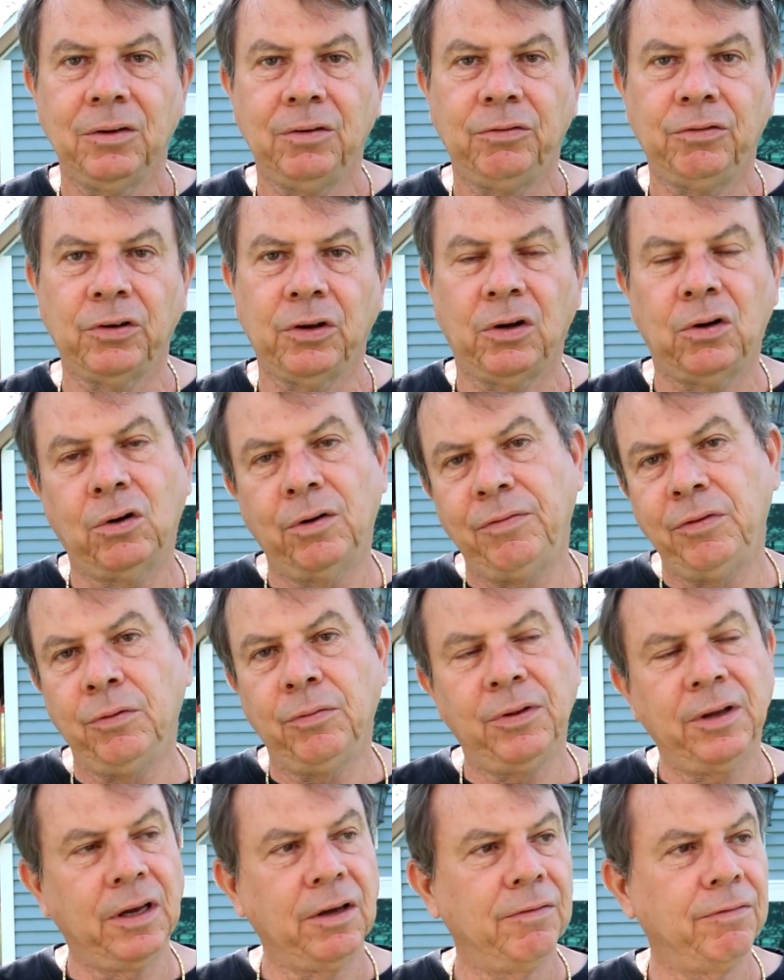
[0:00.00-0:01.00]
So if
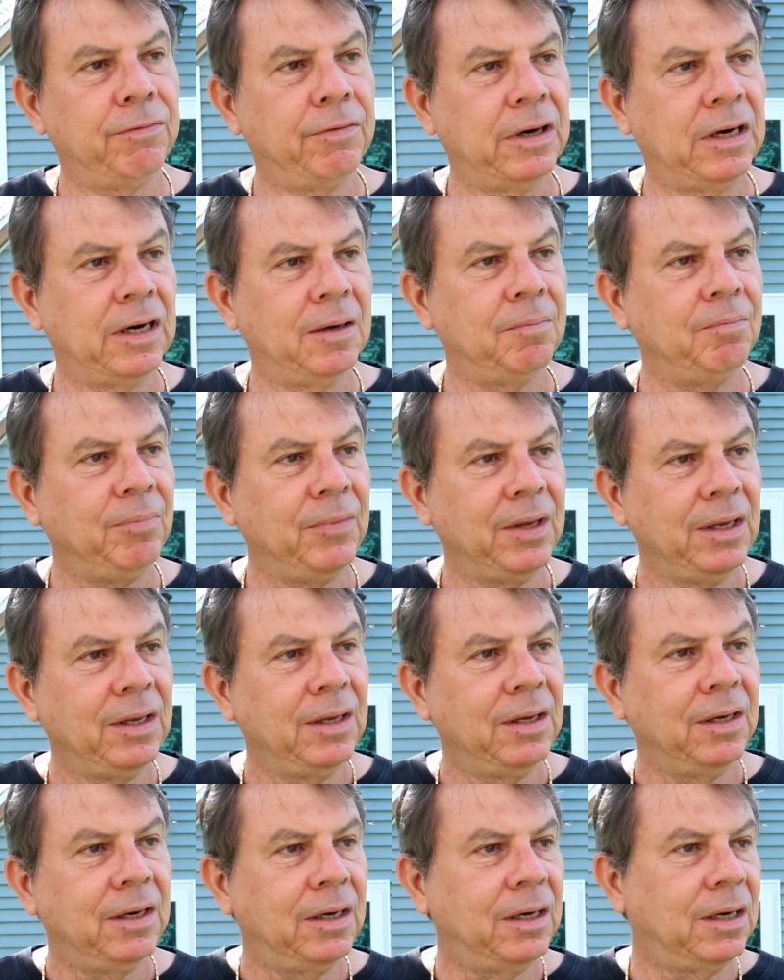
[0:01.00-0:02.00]
you think of a
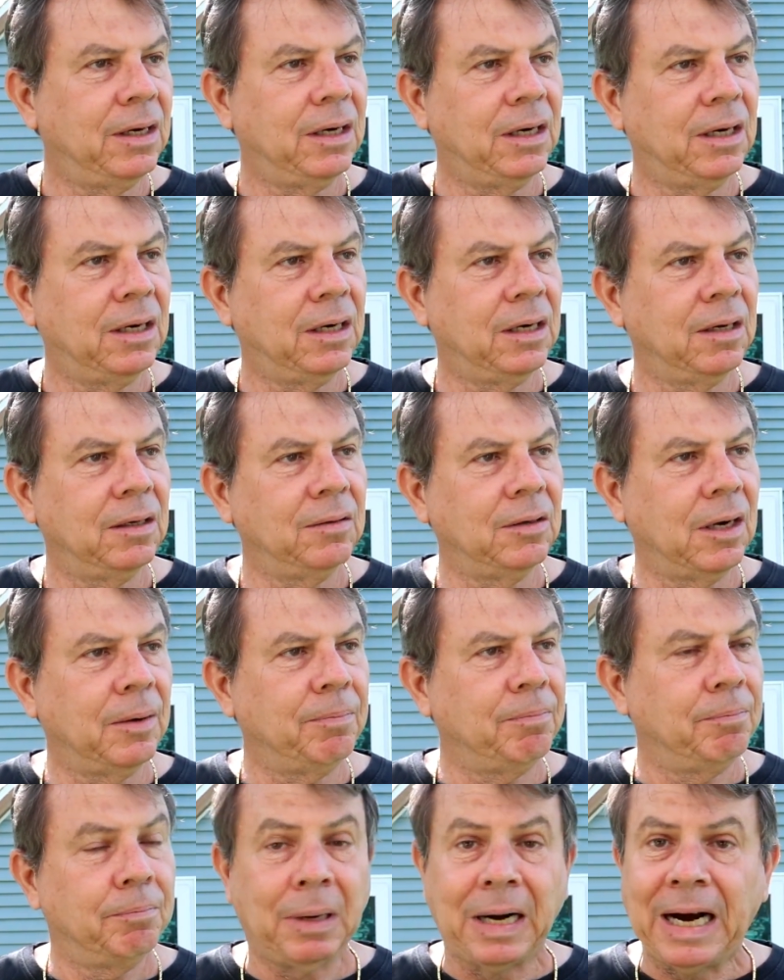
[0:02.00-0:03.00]

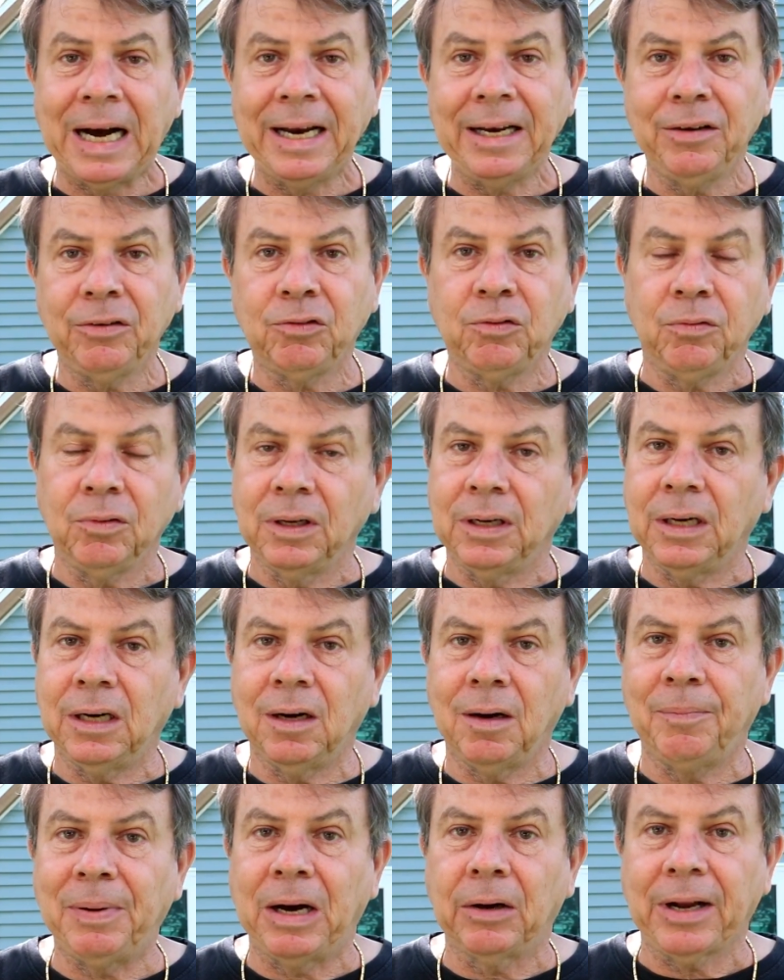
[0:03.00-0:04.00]
baht is
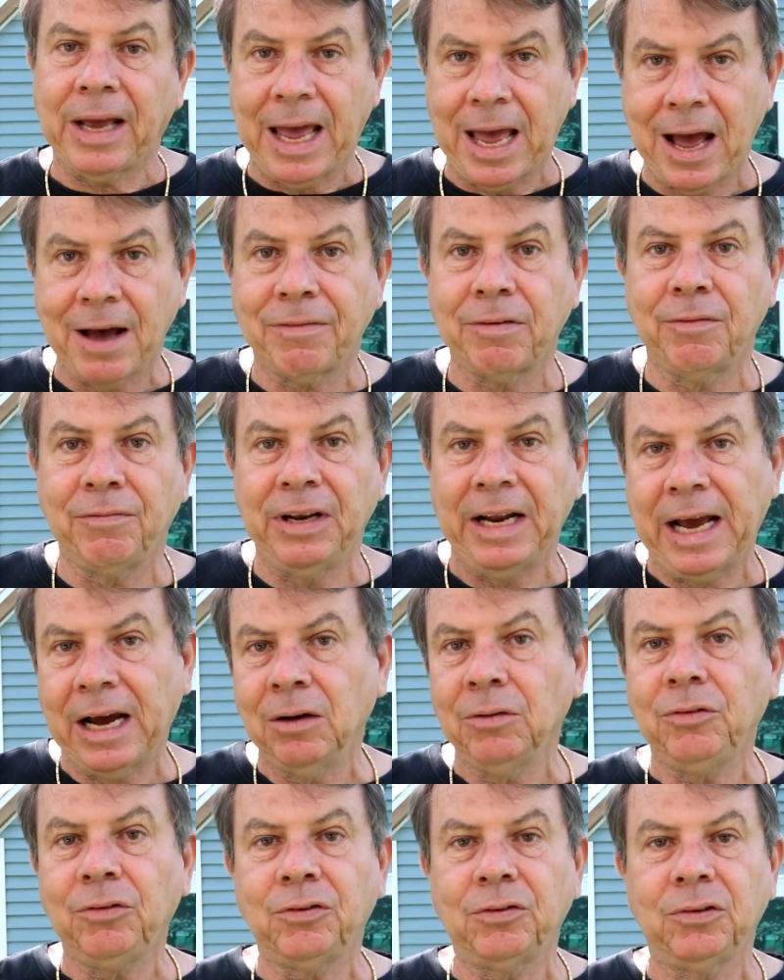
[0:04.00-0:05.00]
about a half of an
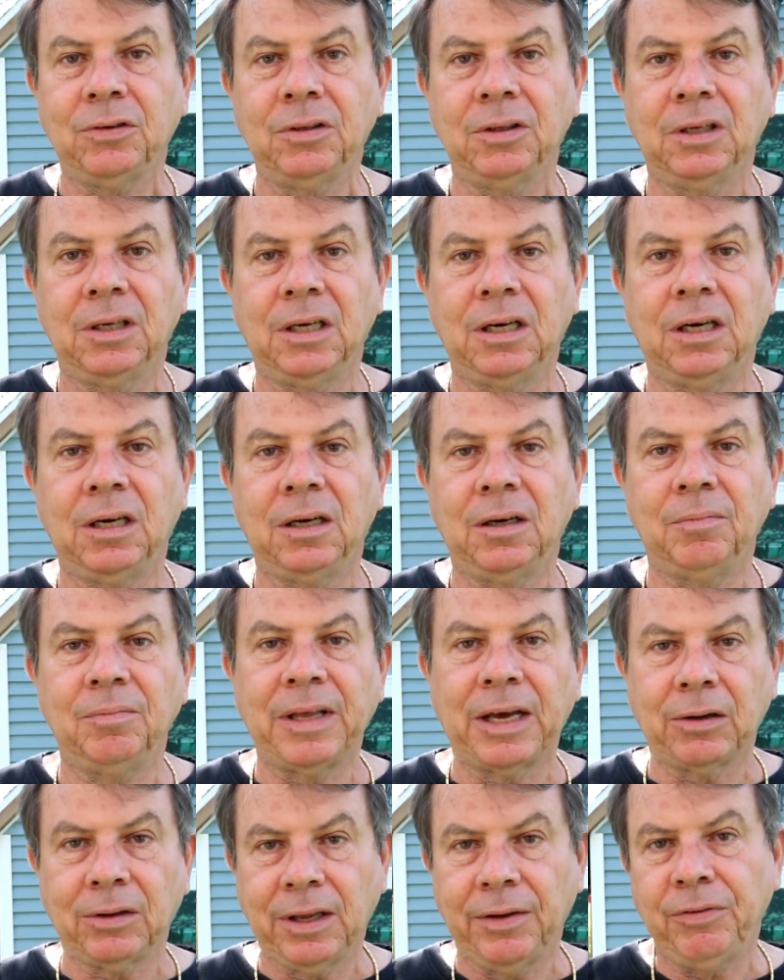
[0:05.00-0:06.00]
ounce,
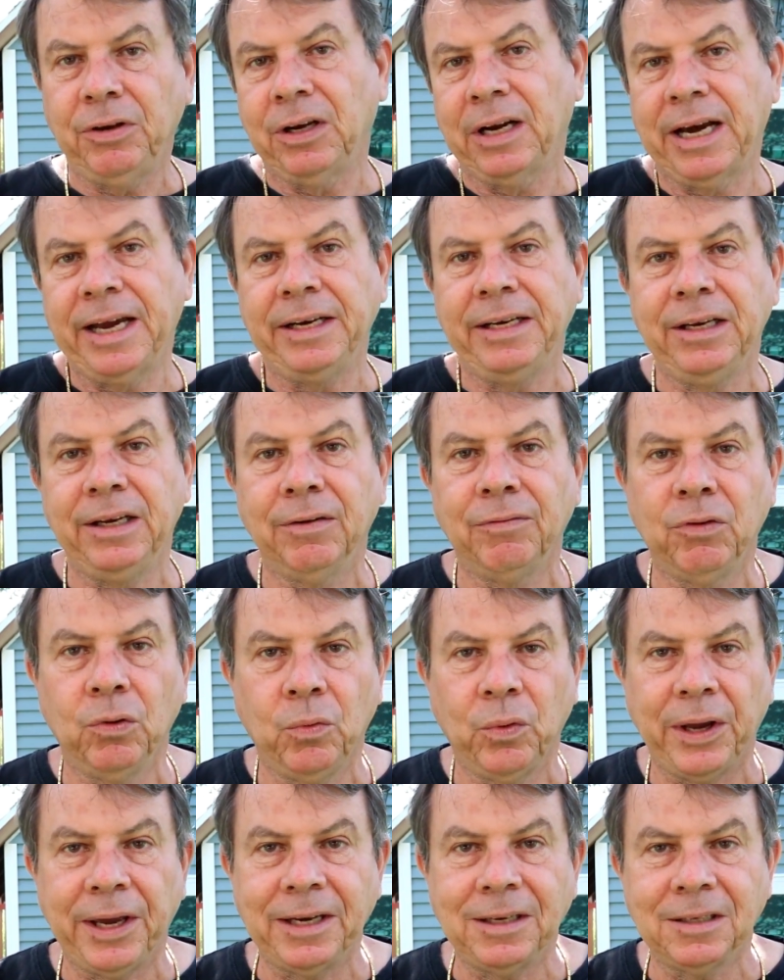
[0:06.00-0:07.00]
that'll give you an idea of
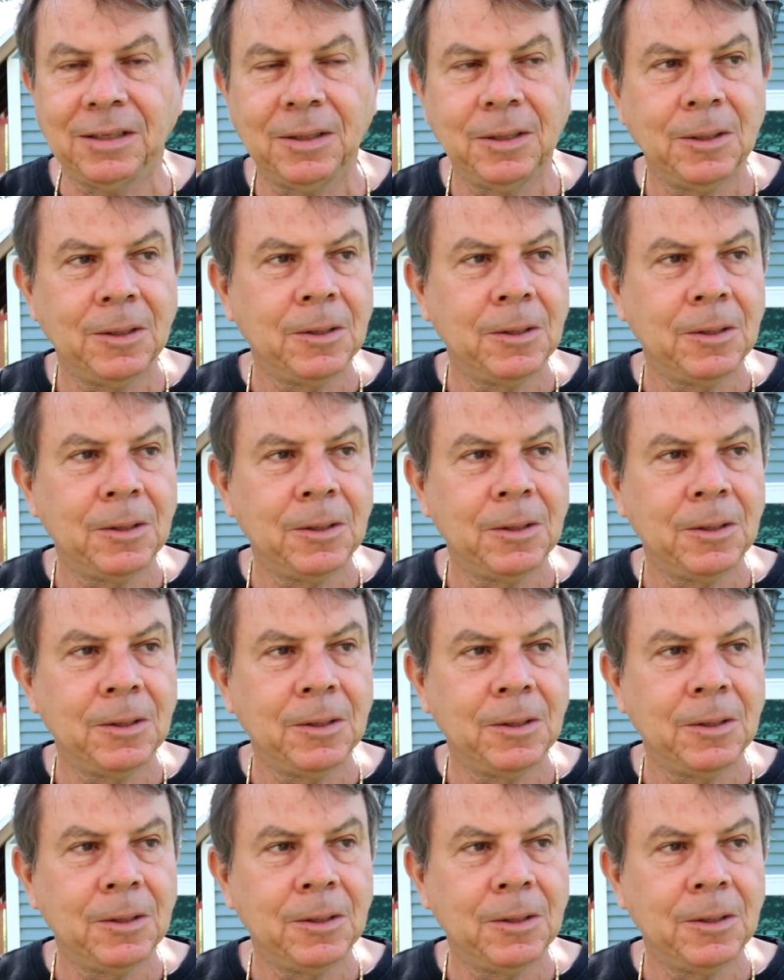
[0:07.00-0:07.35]
the weight.